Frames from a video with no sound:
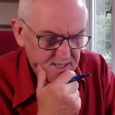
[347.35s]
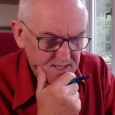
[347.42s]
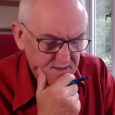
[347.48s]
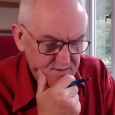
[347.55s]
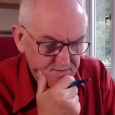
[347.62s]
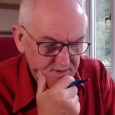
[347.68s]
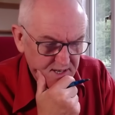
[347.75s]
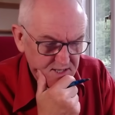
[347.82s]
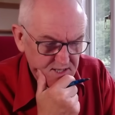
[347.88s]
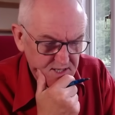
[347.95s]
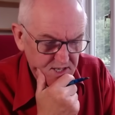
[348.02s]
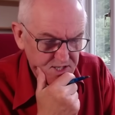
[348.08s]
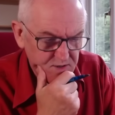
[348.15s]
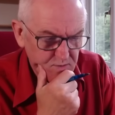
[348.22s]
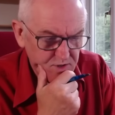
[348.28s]
after
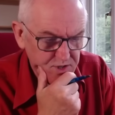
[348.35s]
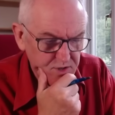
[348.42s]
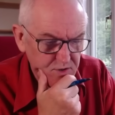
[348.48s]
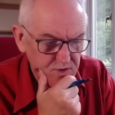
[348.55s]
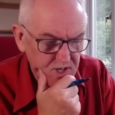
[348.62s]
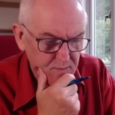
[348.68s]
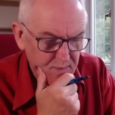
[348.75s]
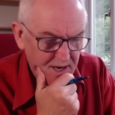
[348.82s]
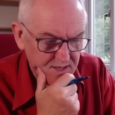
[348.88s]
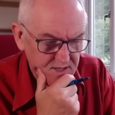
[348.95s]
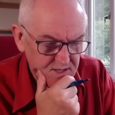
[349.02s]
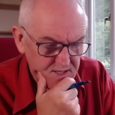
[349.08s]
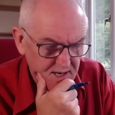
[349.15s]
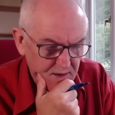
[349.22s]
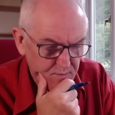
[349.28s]
vaccination was usually mild
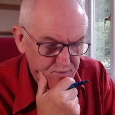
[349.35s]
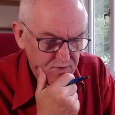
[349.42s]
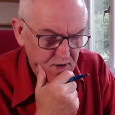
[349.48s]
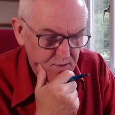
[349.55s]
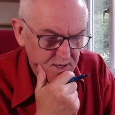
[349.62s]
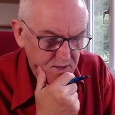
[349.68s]
and temporary,